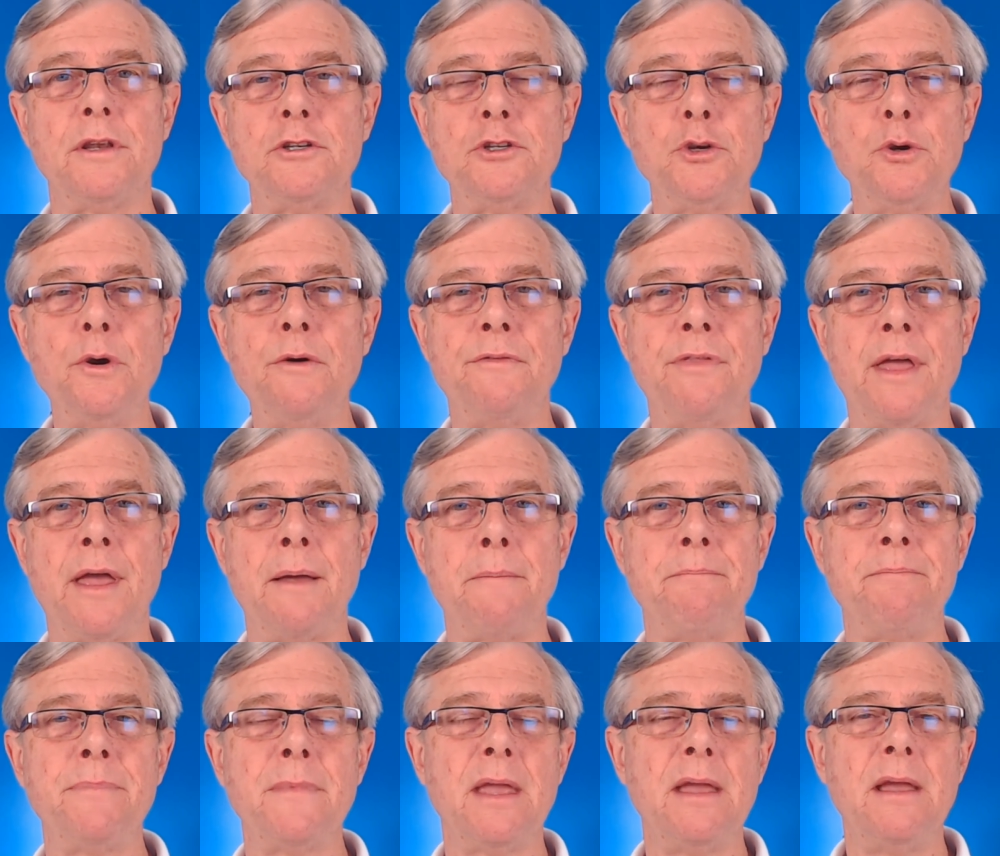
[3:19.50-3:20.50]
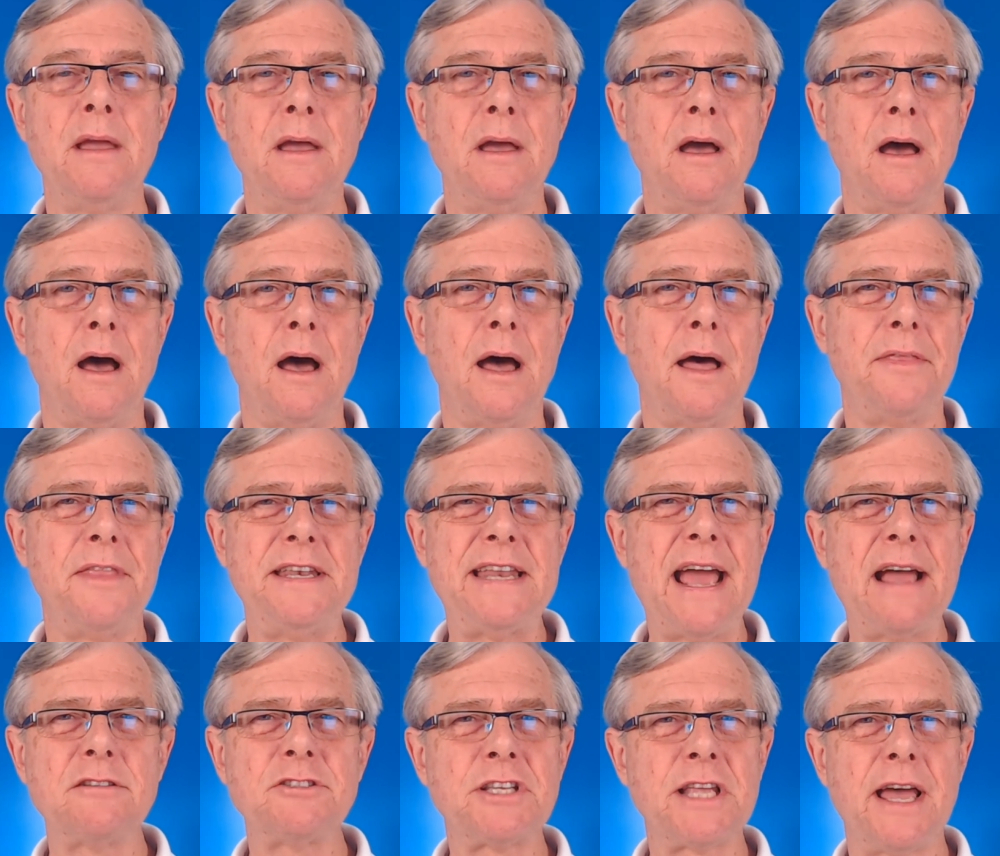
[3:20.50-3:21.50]
two of them. The
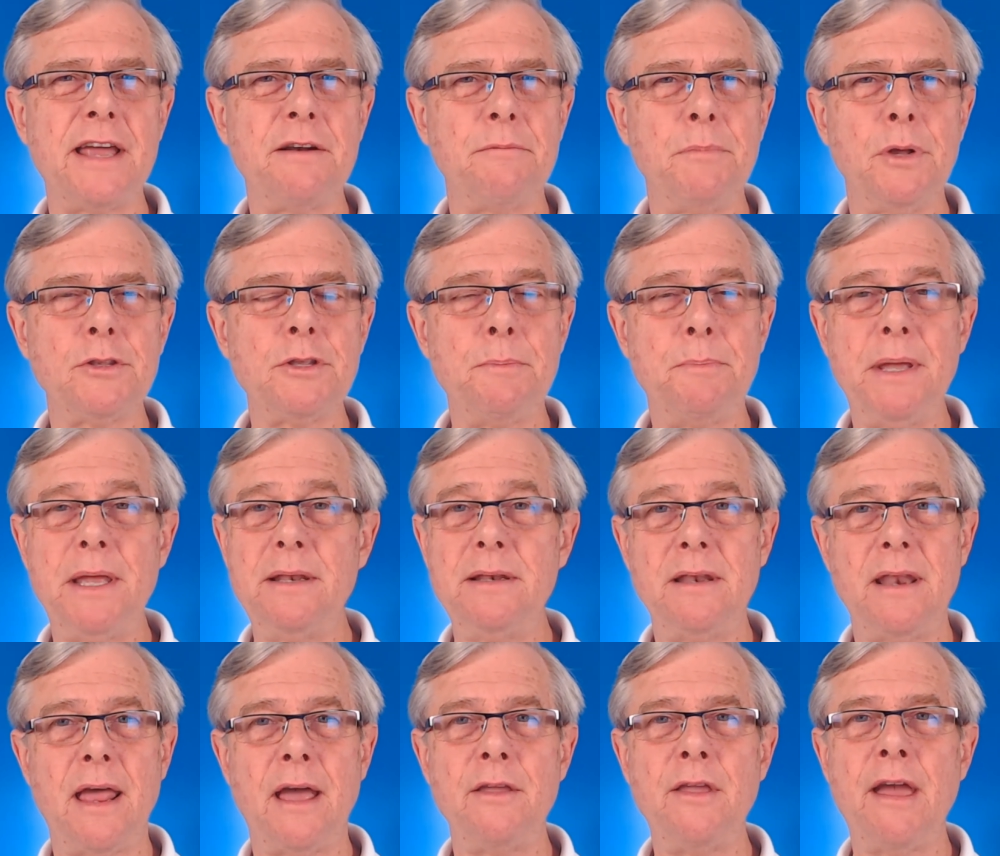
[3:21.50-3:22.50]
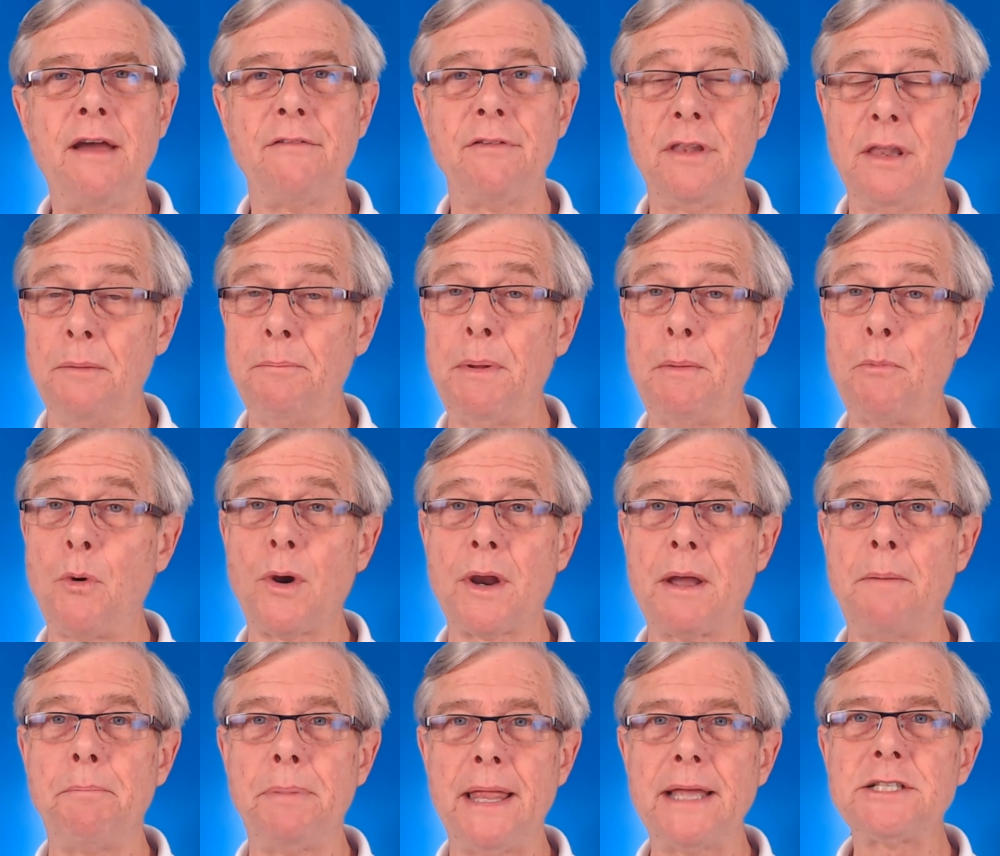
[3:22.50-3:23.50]
downside of multi-bin, now you have a little bit more
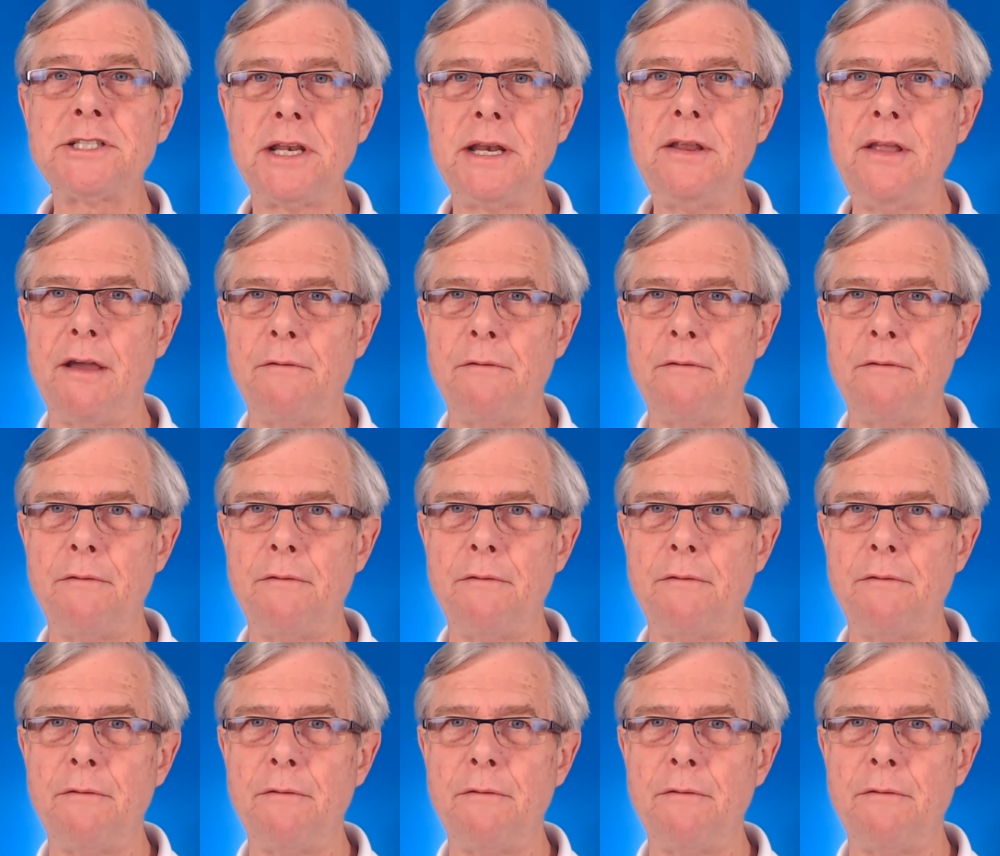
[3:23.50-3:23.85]
complexity.